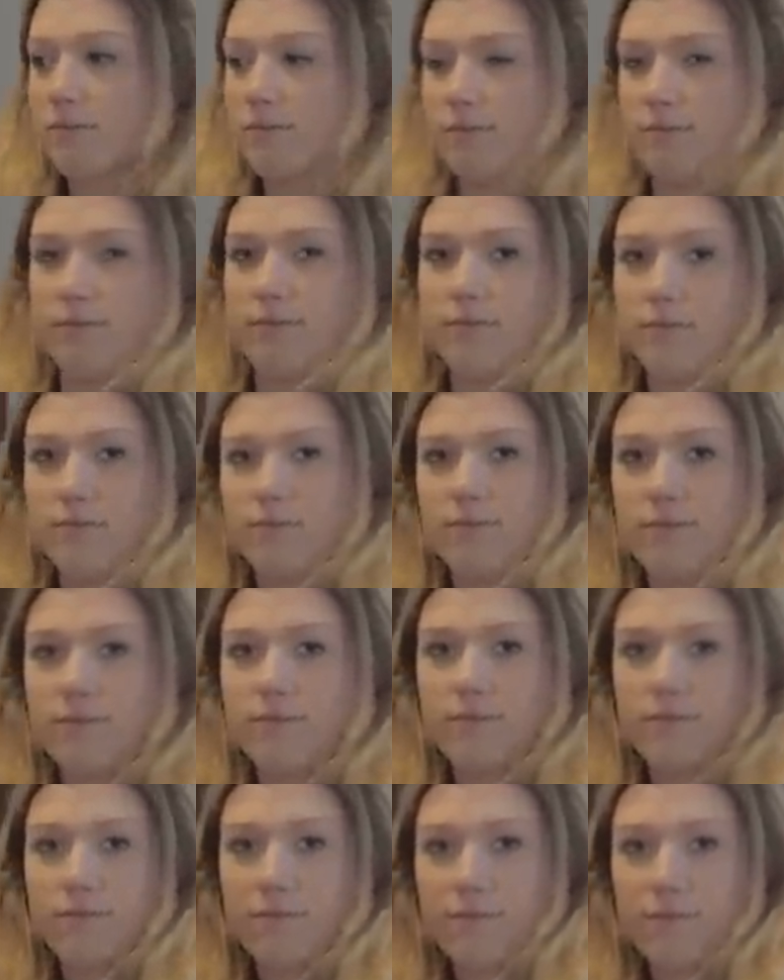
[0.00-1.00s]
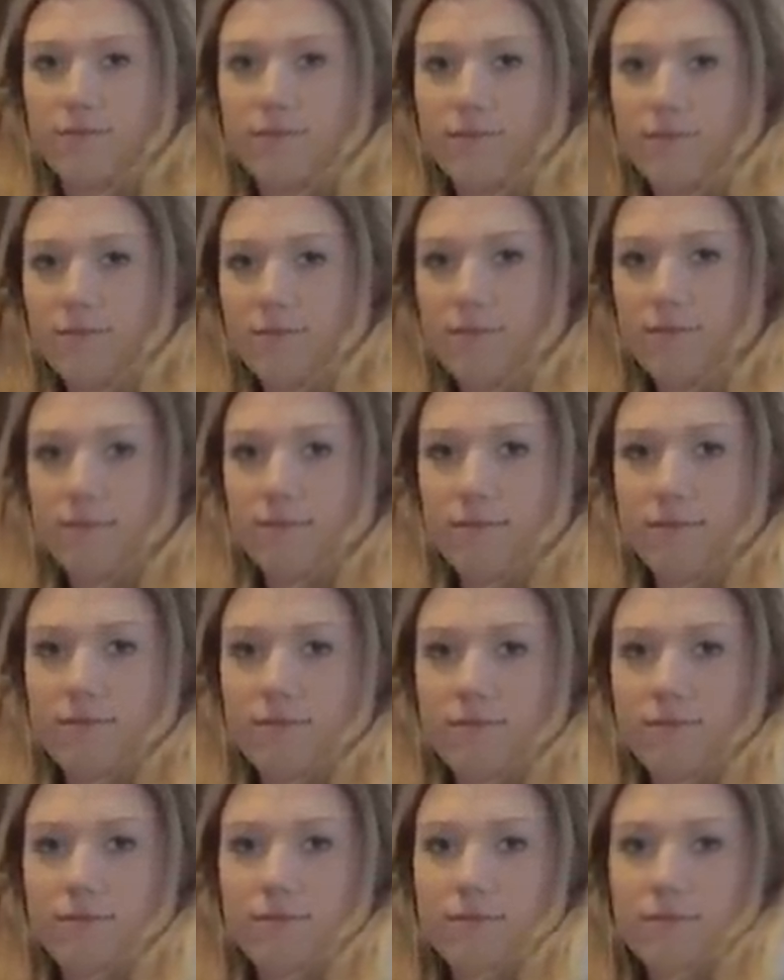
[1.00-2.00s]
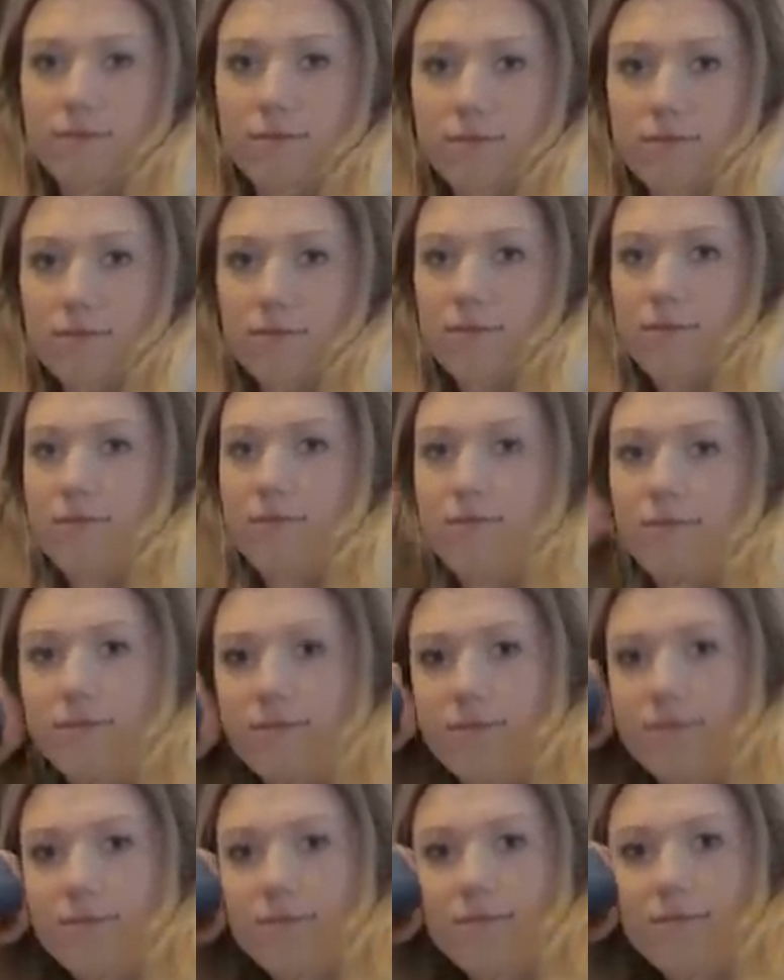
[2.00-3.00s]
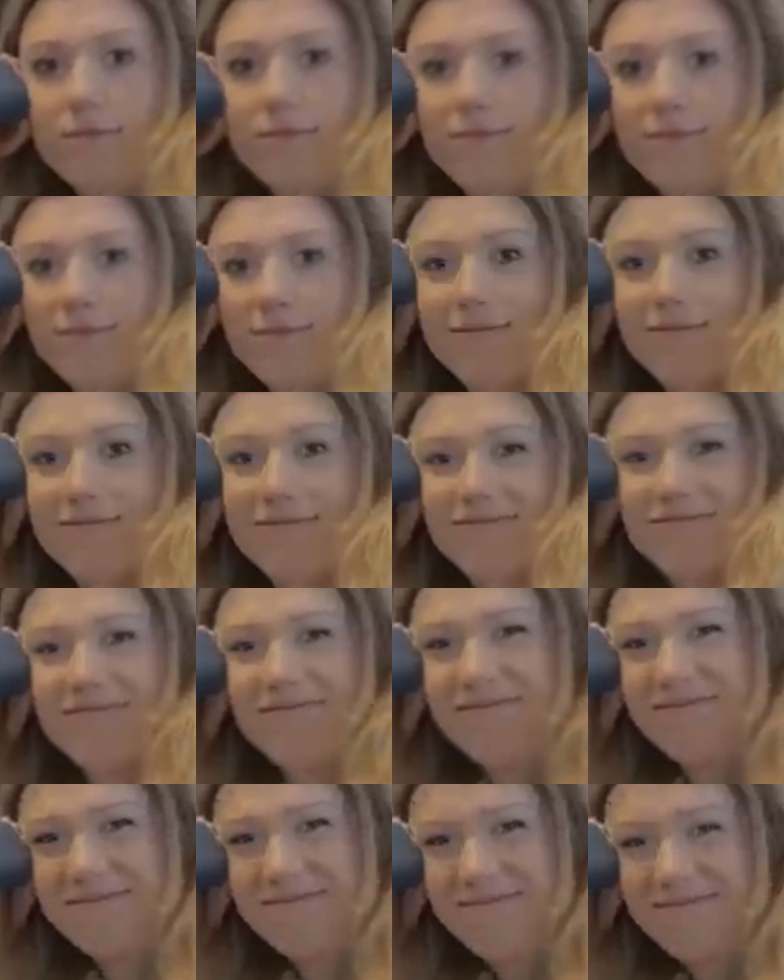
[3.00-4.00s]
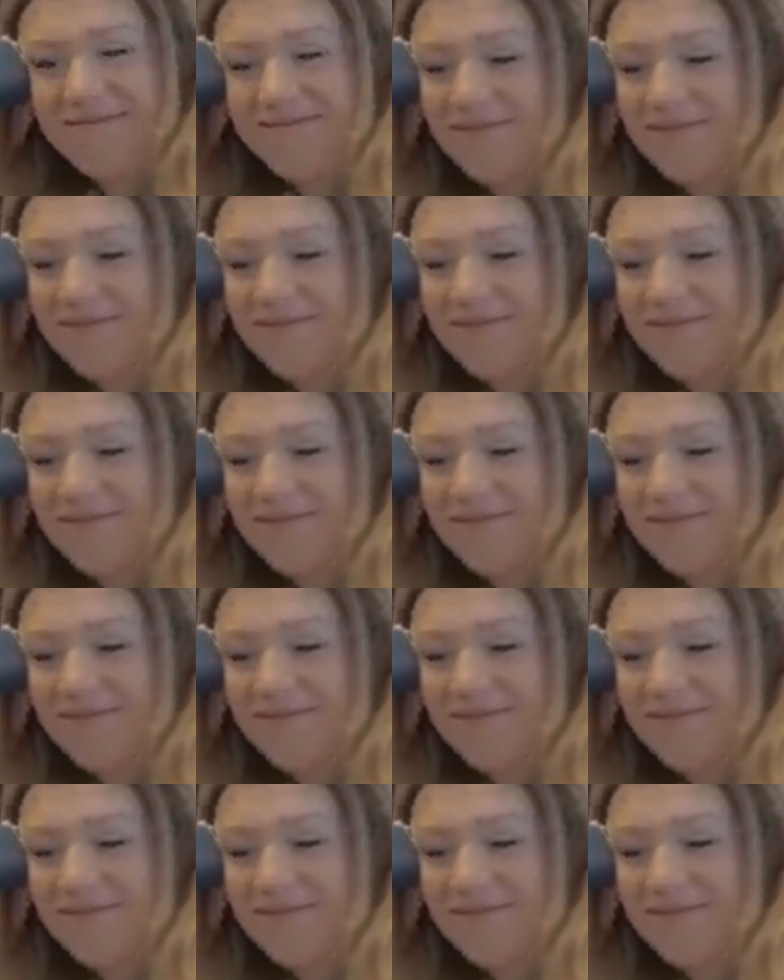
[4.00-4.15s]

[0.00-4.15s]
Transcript: No words are spoken by the person on screen.